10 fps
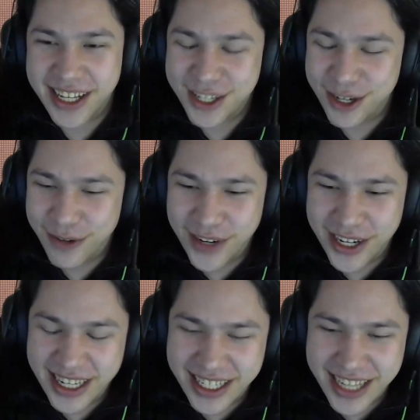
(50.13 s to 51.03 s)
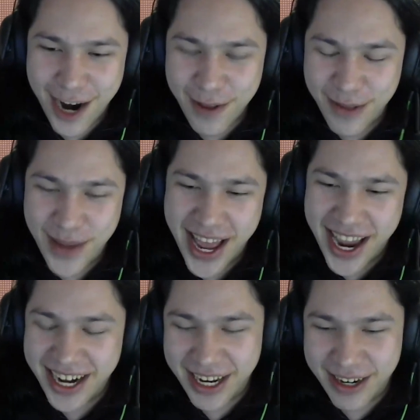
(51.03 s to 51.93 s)
So if it sounds
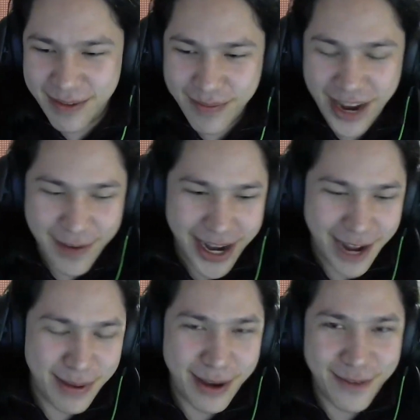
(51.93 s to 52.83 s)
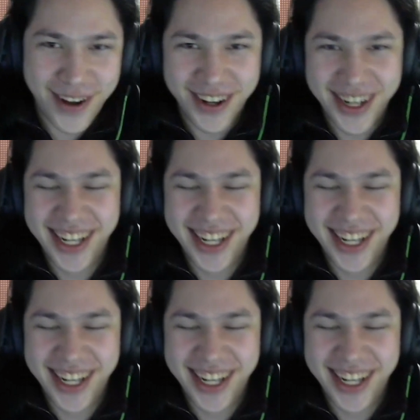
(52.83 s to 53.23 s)
bad, it may or may not be my fault.